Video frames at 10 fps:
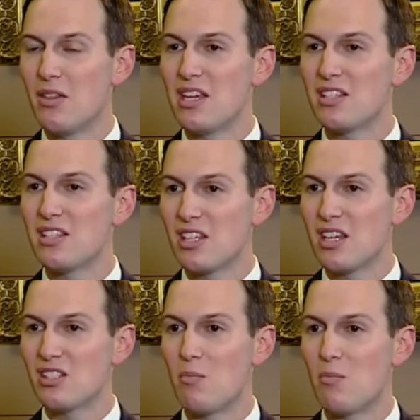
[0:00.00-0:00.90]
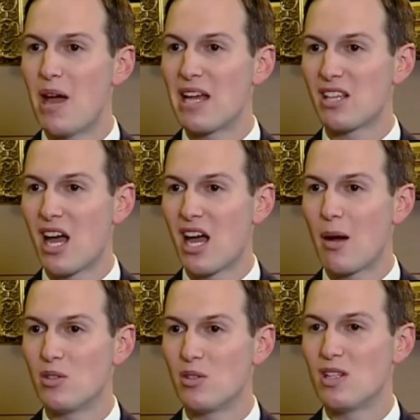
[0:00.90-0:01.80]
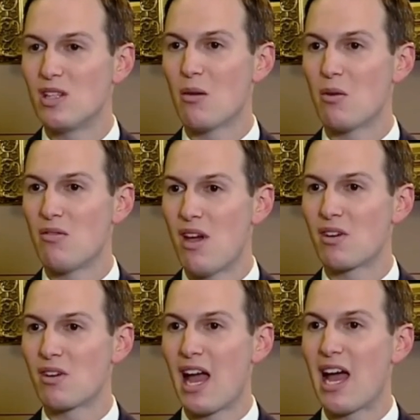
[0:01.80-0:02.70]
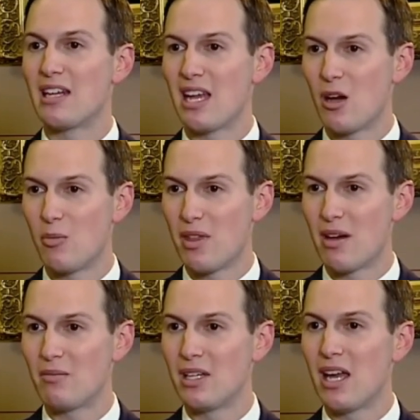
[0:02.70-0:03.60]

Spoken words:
this is the best opportunity that we've ever had to help them.